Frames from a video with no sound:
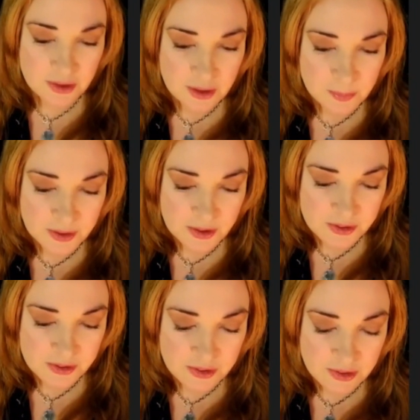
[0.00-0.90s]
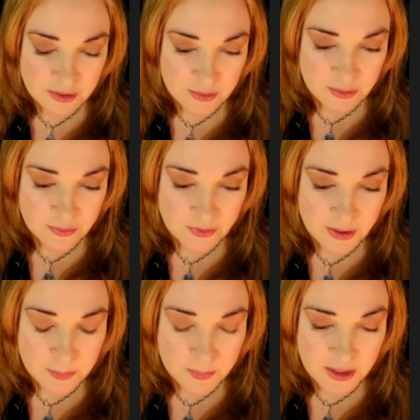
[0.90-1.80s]
because
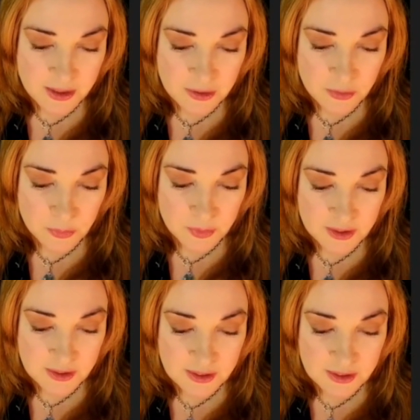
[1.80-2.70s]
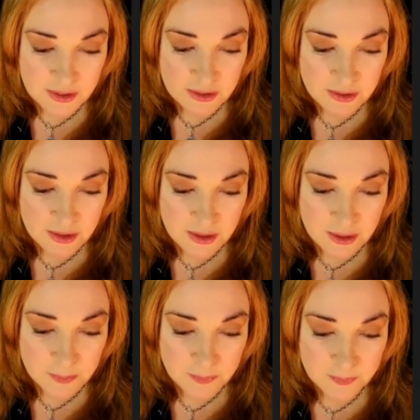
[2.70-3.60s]
Fat Mike really
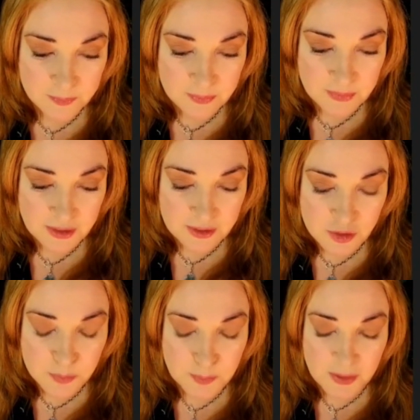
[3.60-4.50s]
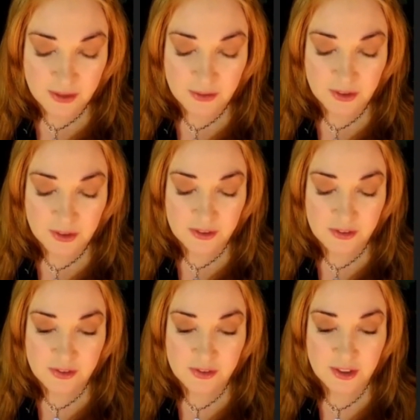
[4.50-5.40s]
inspired
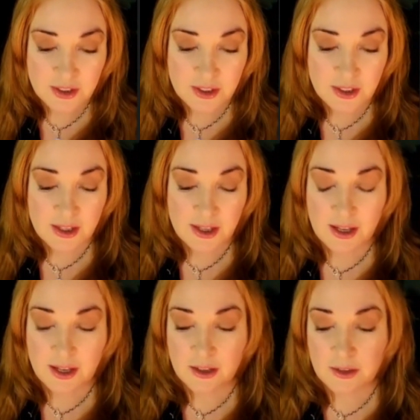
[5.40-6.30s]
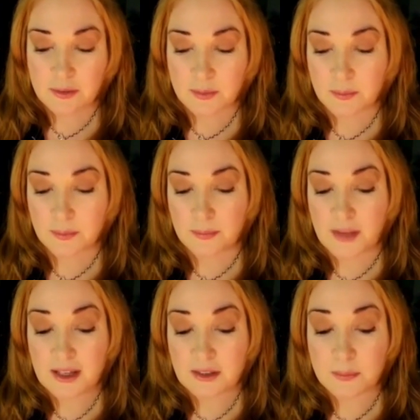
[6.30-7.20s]
us and
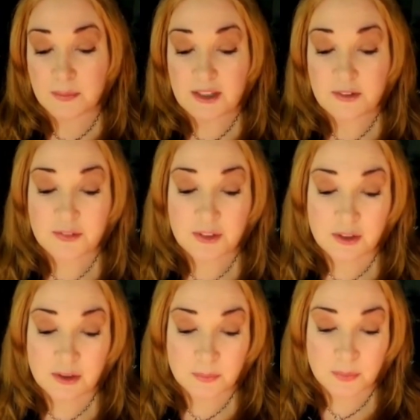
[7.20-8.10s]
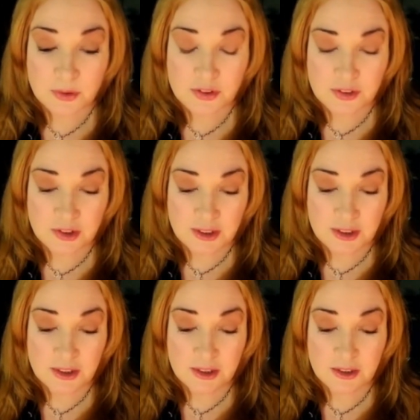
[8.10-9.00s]
made me feel
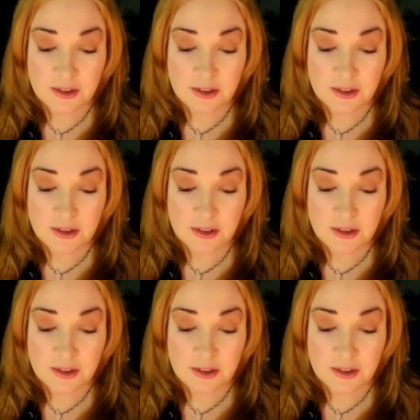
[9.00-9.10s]
personally